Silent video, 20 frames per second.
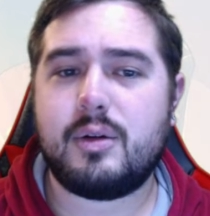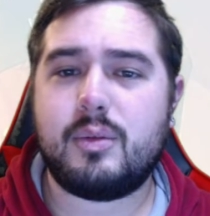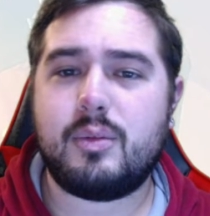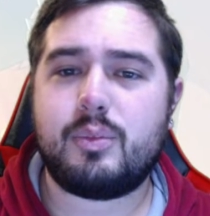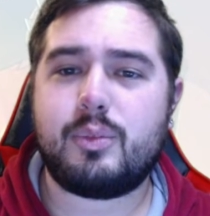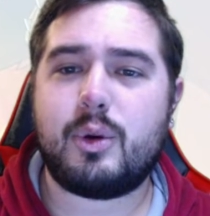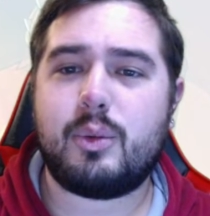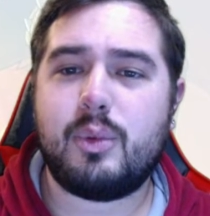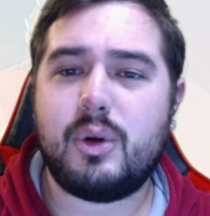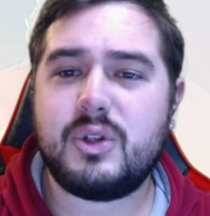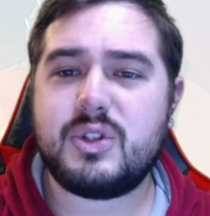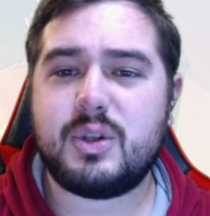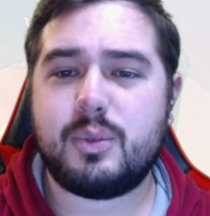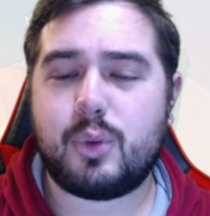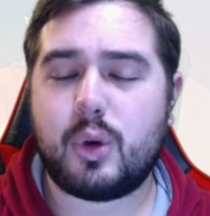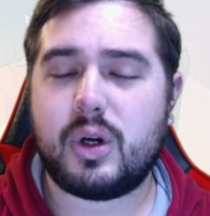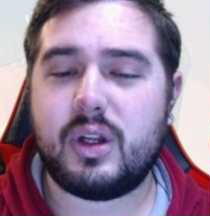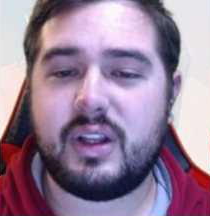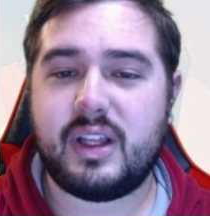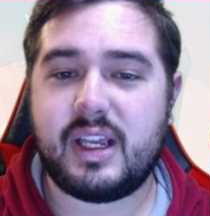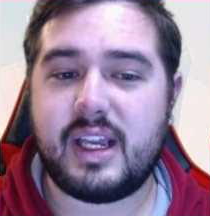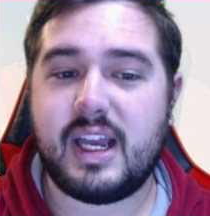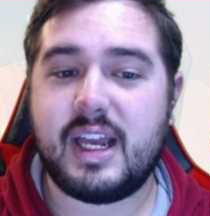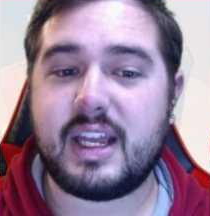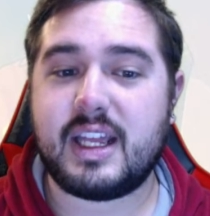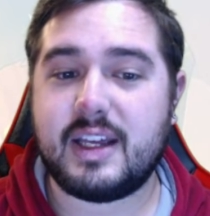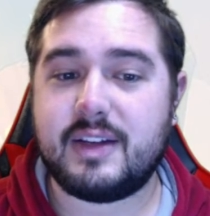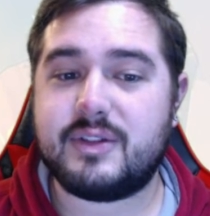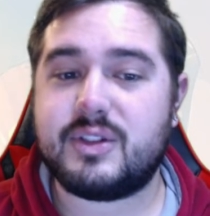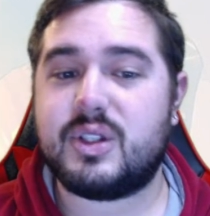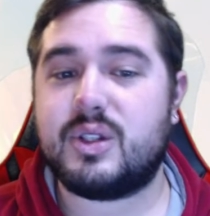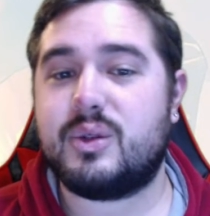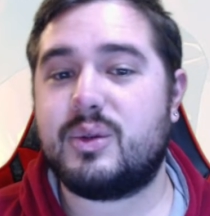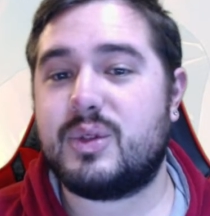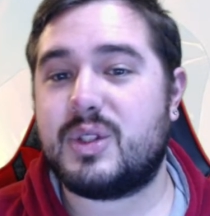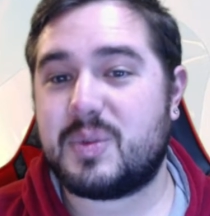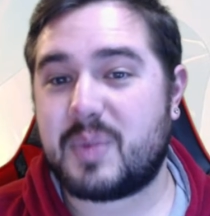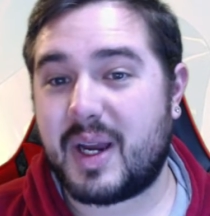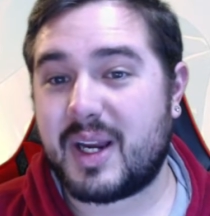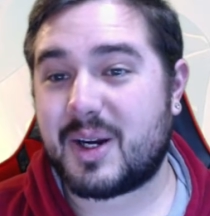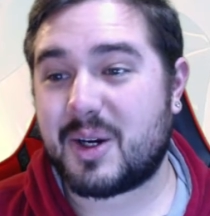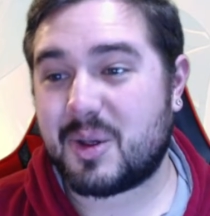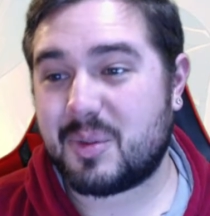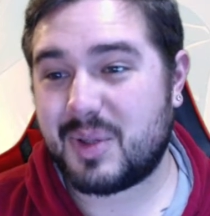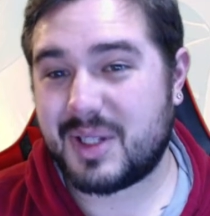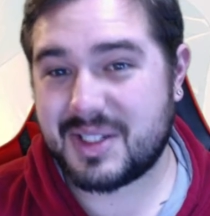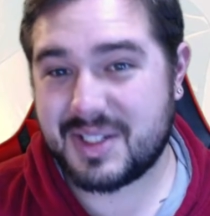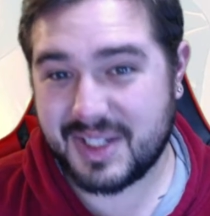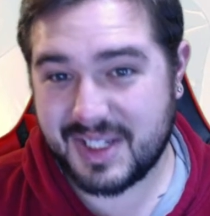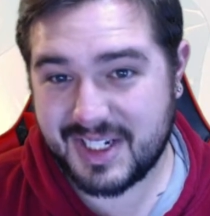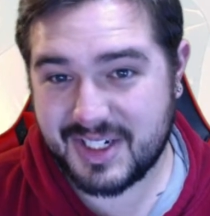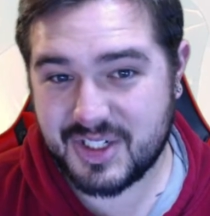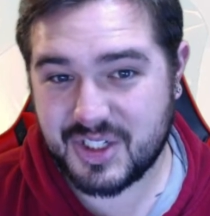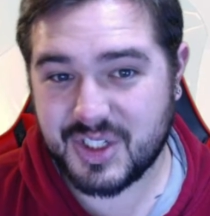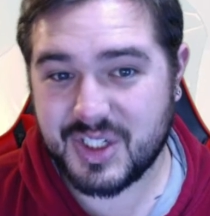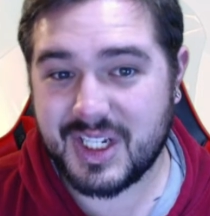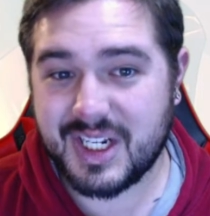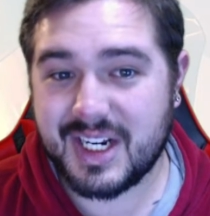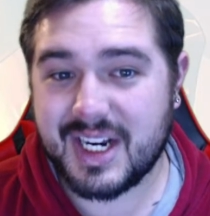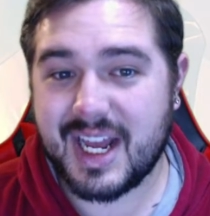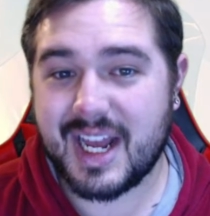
but most importantly, it gives you Spiker plus Leech Seed,